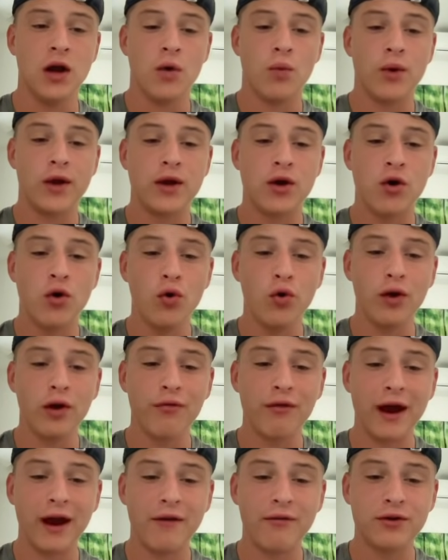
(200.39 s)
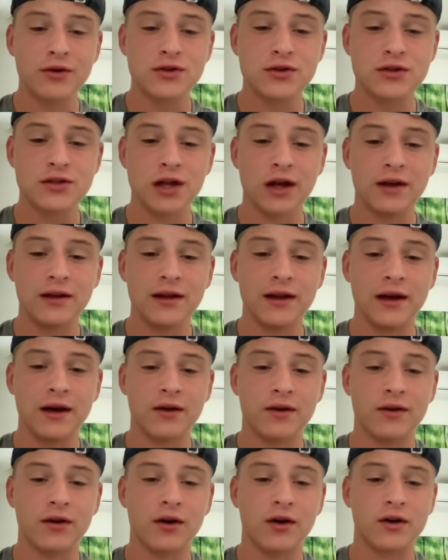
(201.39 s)
We cooled off ever so slightly here
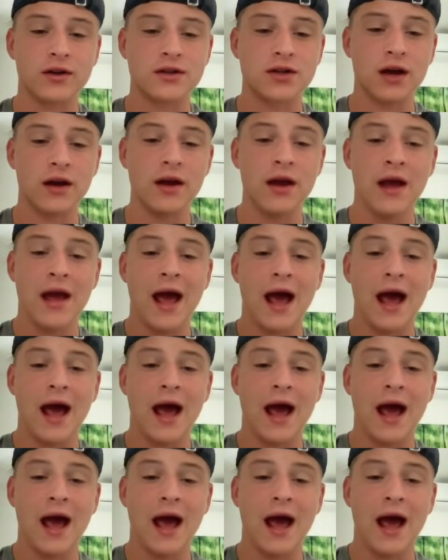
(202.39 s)
on the RSI.